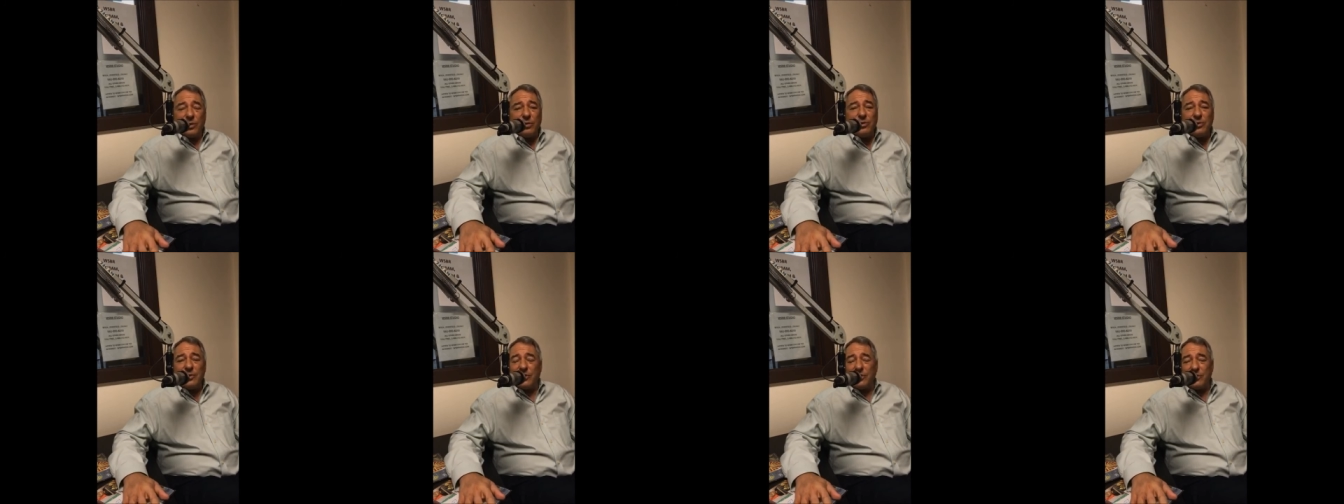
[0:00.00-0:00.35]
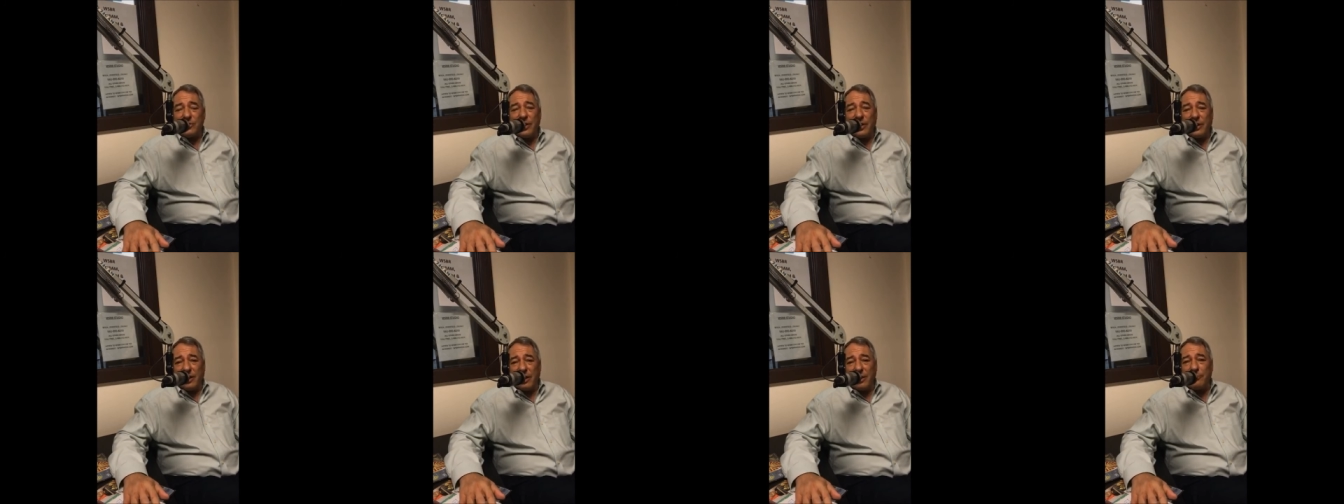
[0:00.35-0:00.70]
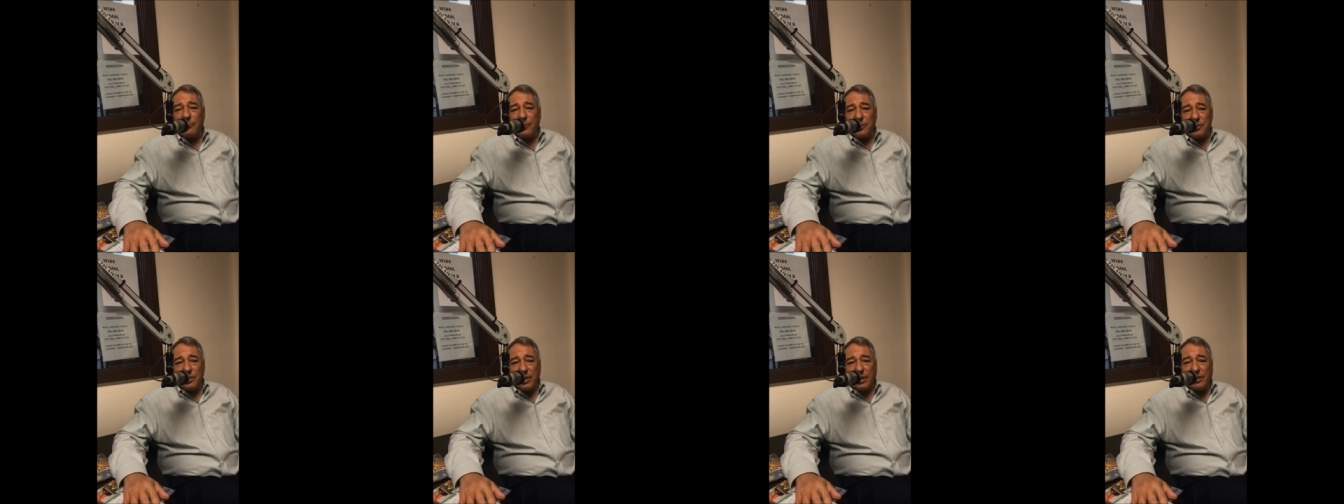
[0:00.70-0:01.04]
who just hung
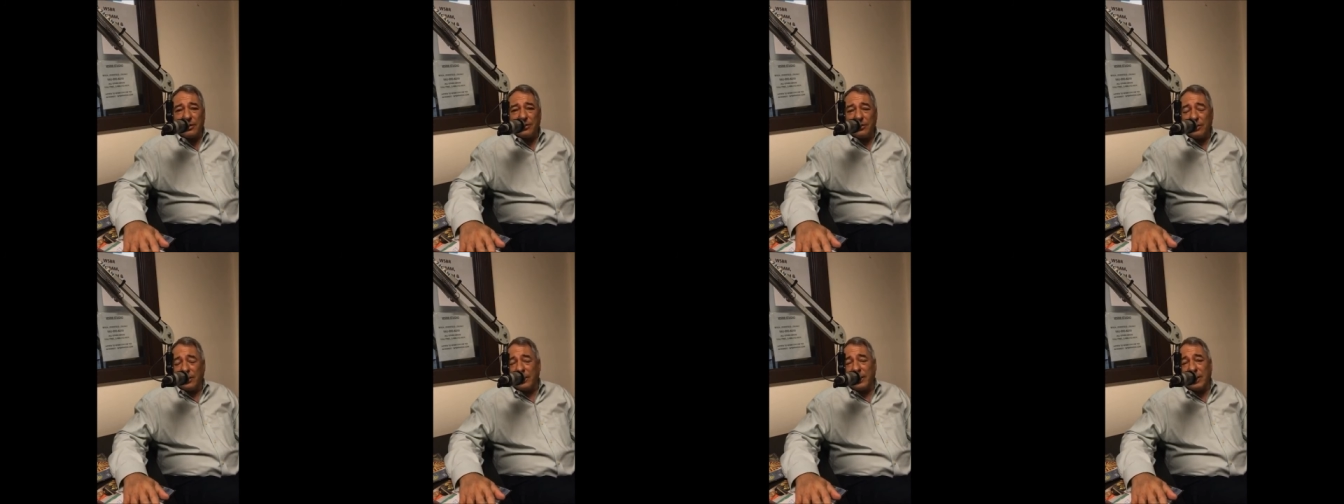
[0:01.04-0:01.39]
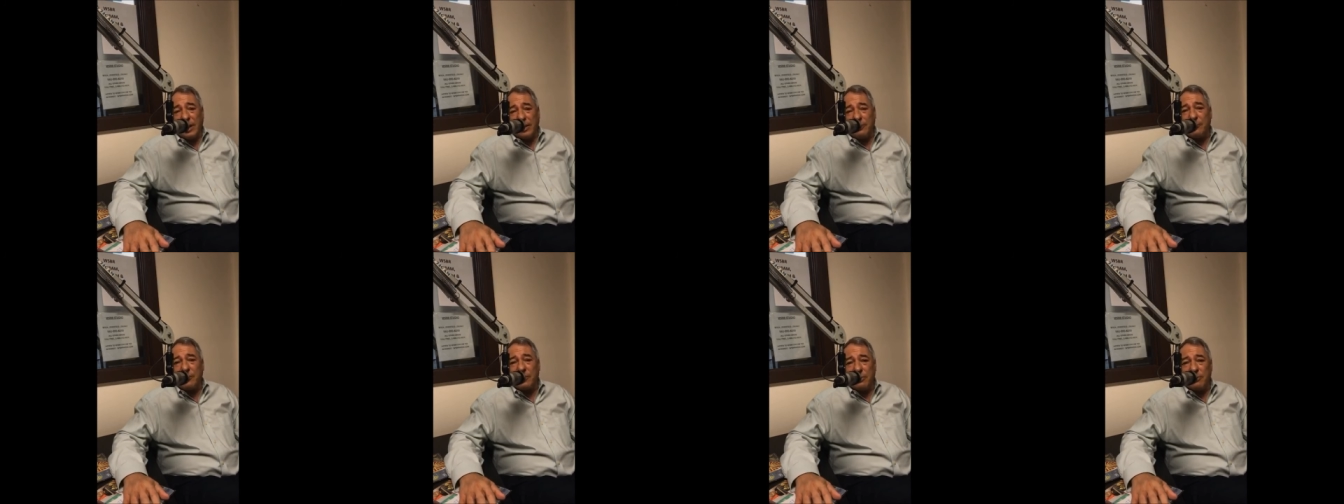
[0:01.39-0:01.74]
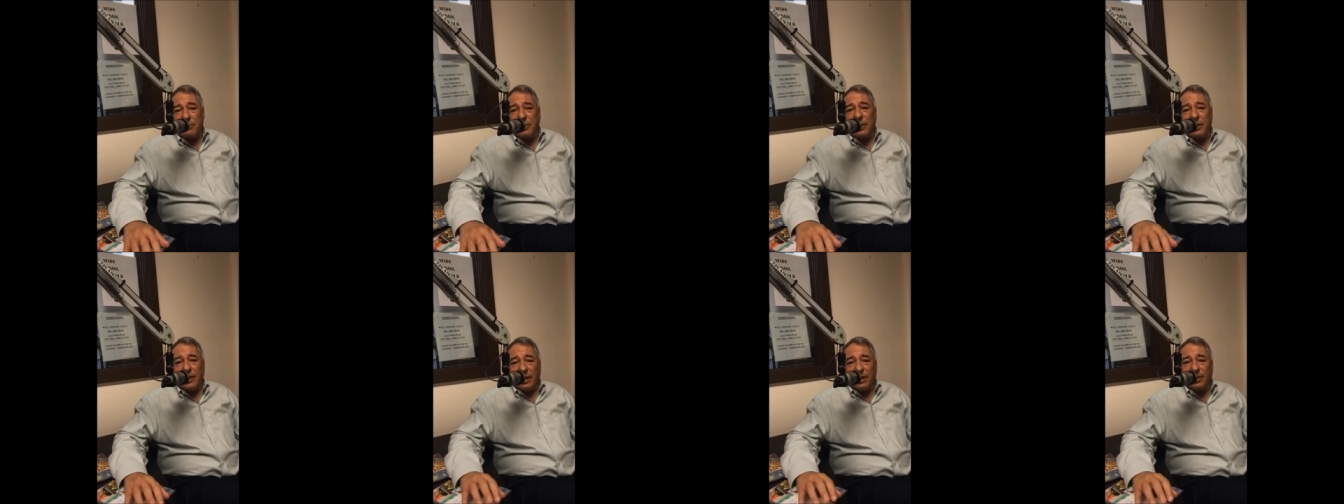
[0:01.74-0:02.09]
up a shingle and claims
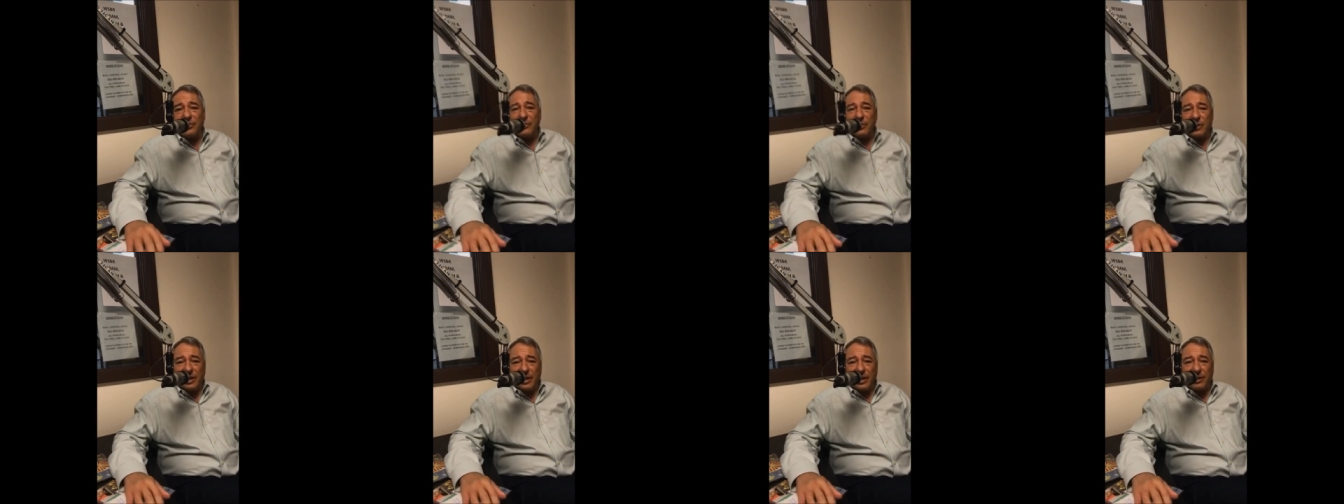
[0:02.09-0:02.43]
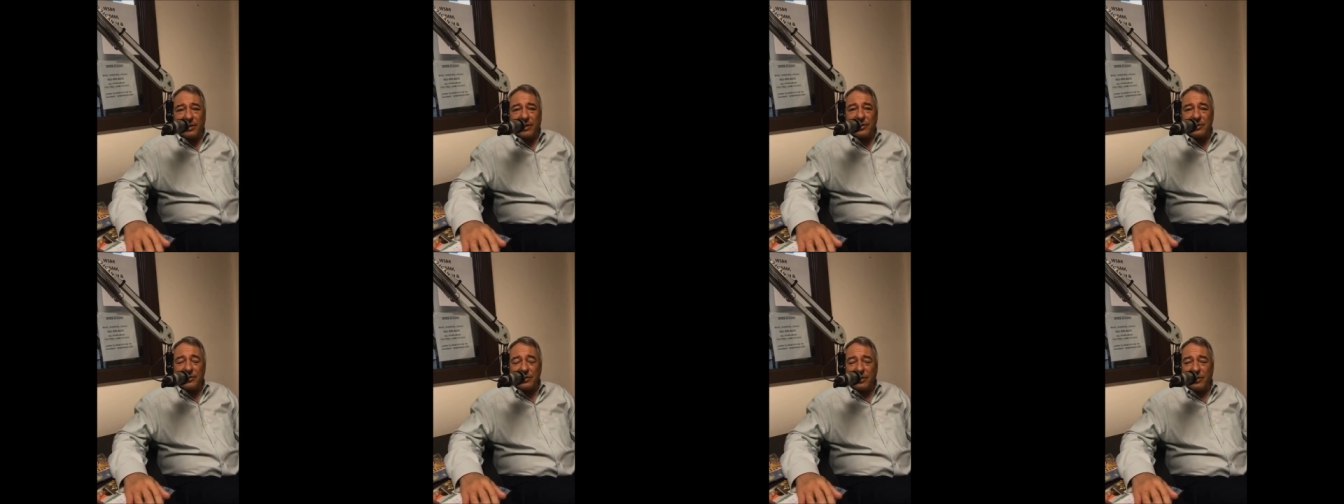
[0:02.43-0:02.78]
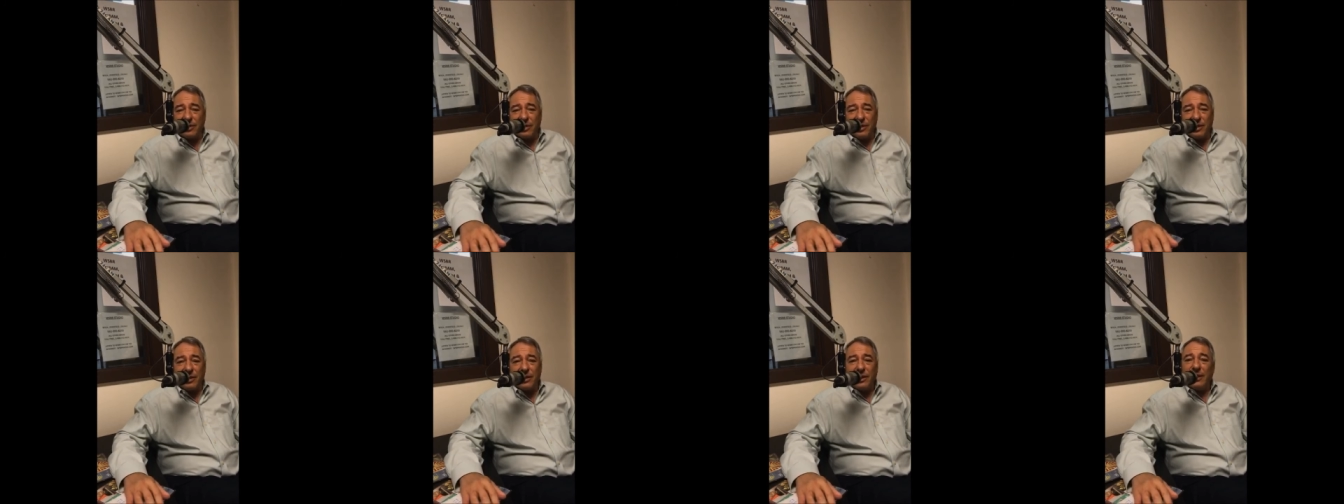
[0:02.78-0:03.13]
to be an elder care
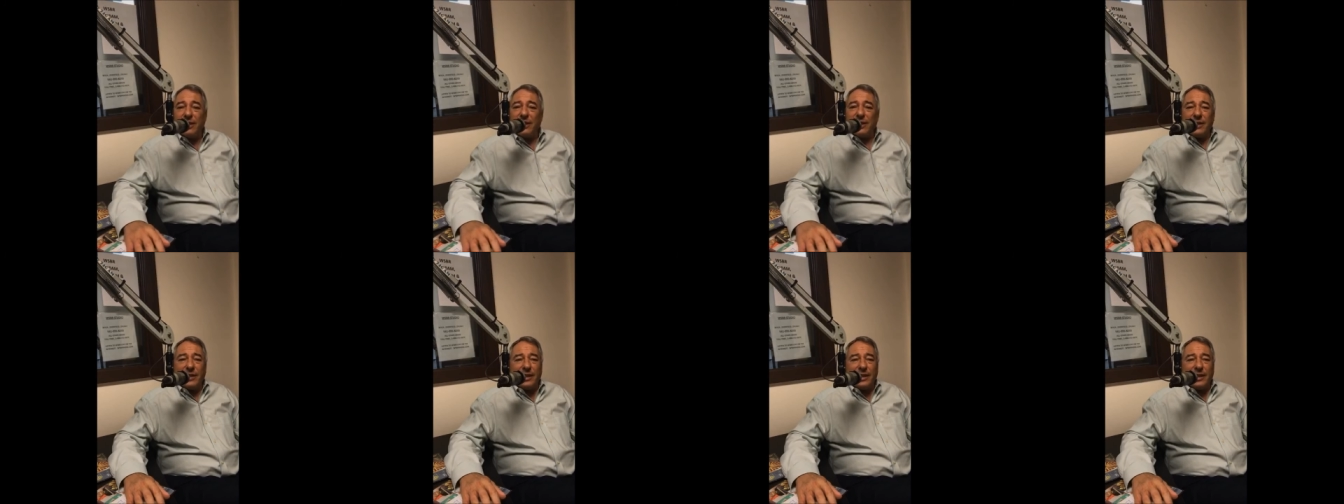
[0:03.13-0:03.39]
attorney